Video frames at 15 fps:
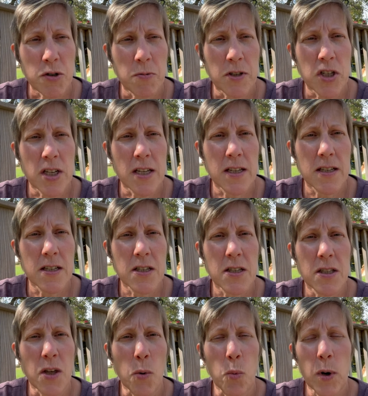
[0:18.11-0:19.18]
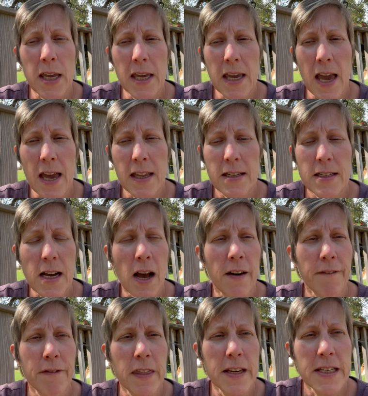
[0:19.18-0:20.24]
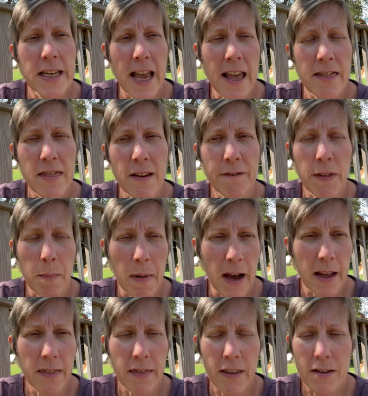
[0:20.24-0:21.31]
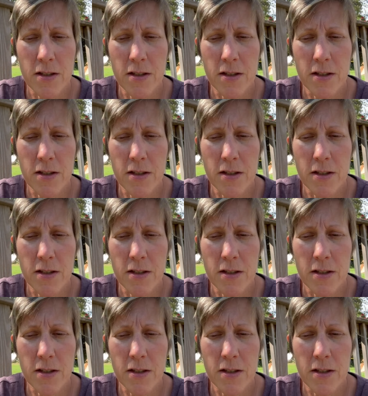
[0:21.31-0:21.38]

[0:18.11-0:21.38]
which is the weekend of the 10th of the month.